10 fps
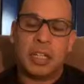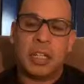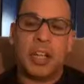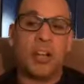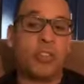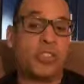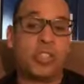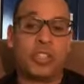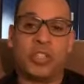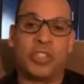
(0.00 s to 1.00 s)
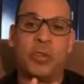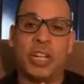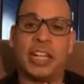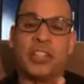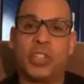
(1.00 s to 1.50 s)
so like a
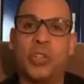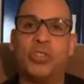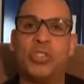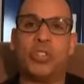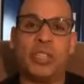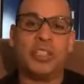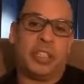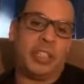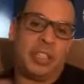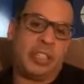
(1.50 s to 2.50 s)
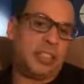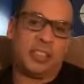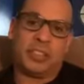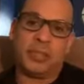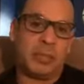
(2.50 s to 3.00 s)
soldier is is
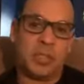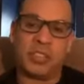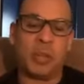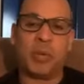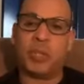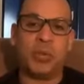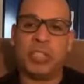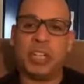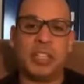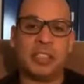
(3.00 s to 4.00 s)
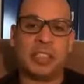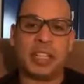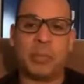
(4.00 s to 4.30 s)
someone who does like pretty much